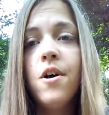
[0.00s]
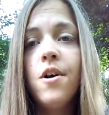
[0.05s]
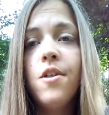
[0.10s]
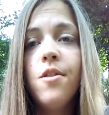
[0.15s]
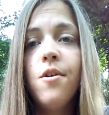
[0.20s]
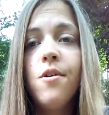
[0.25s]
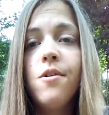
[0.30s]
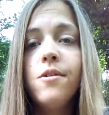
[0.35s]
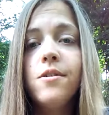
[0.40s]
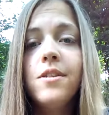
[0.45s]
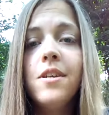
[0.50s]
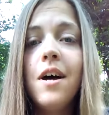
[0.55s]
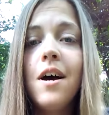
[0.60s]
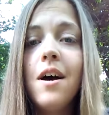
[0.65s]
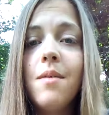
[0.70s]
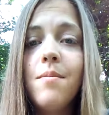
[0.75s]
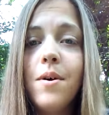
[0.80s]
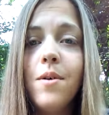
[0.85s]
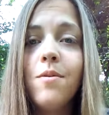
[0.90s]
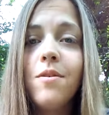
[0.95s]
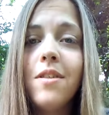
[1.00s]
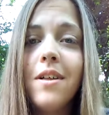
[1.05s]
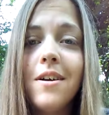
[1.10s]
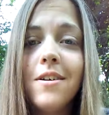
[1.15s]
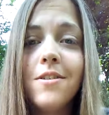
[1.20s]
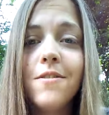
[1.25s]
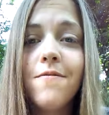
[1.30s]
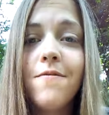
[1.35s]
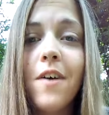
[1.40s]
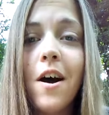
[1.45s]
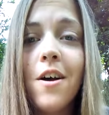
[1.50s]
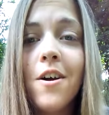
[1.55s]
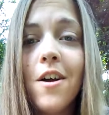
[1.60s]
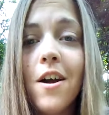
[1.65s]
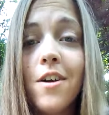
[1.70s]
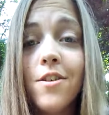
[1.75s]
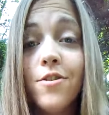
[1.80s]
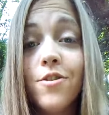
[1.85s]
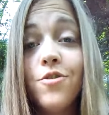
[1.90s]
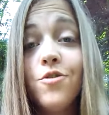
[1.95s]
The whole time I would classify her
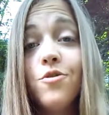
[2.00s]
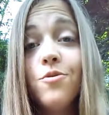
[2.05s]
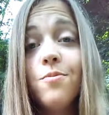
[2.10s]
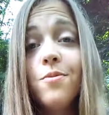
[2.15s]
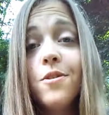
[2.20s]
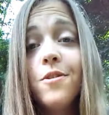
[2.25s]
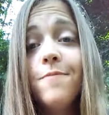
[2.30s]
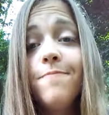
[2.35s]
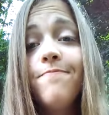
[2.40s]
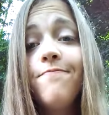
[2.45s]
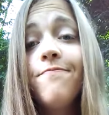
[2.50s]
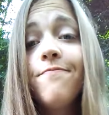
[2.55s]
as a trooper.